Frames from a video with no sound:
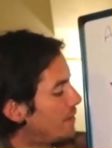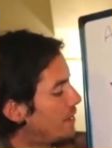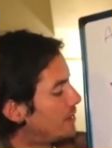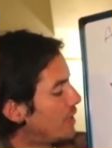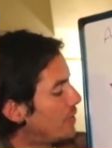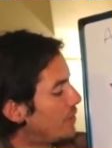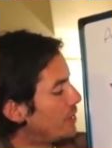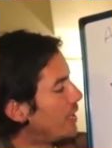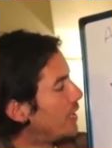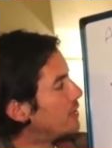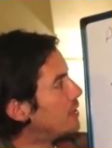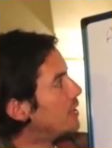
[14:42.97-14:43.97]
the southern
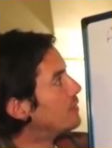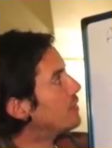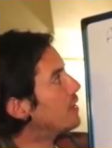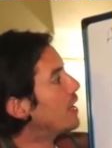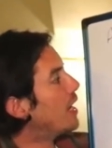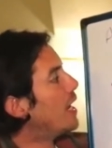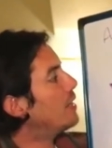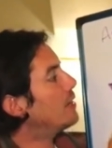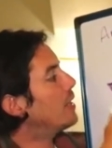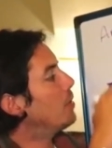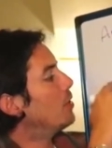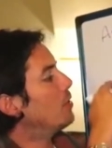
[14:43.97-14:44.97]
negative and
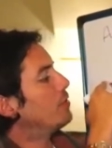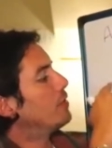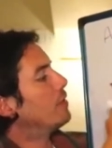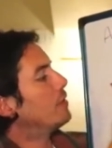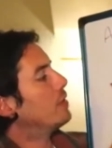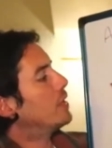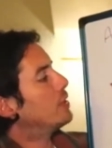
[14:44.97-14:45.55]
above the